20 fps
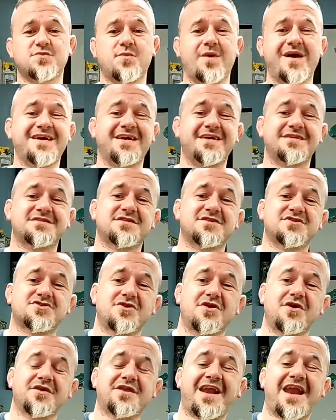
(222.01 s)
its way into
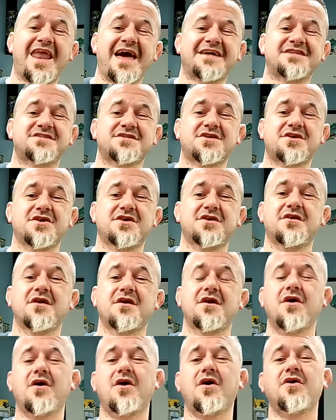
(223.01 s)
sort of the lexicon